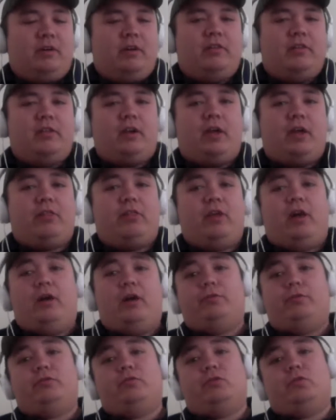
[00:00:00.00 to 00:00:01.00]
that I
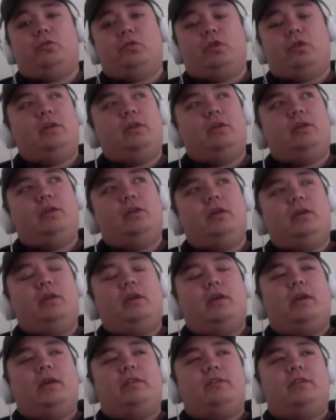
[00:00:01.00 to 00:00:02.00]
thought was good.
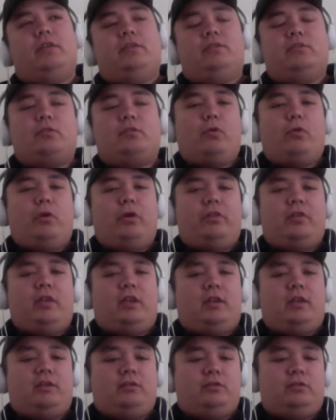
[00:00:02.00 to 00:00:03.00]
It didn't they
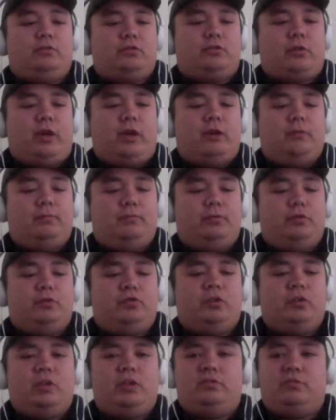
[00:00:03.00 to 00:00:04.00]
didn't try to
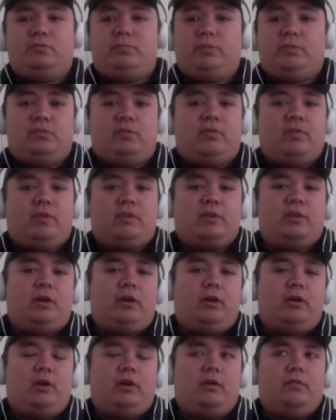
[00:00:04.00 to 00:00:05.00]
push any specific
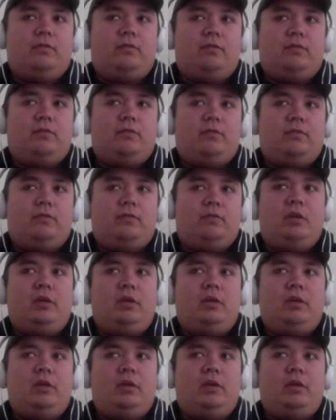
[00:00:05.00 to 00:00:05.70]
narratives